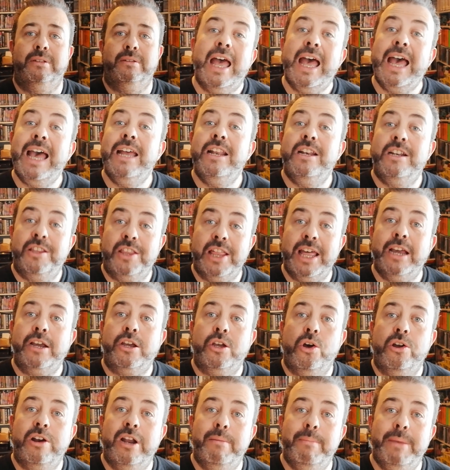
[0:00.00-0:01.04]
And that
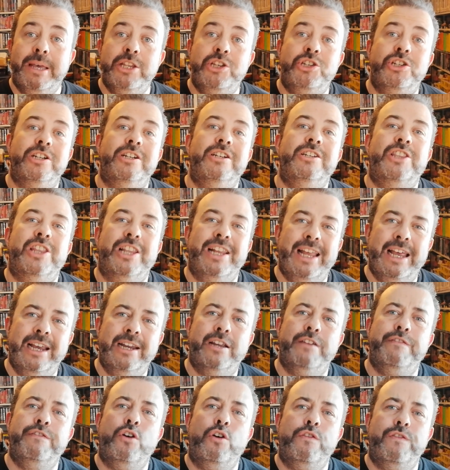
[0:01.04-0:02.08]
con I mentioned, the lack
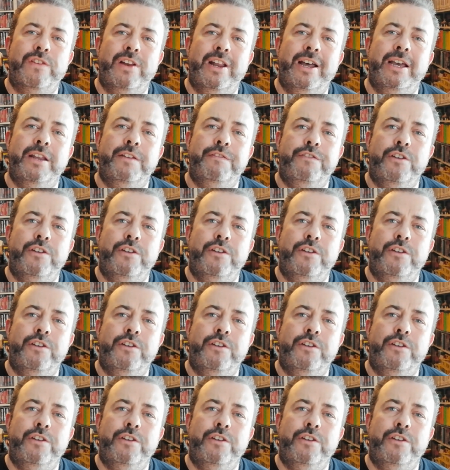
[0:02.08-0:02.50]
of offline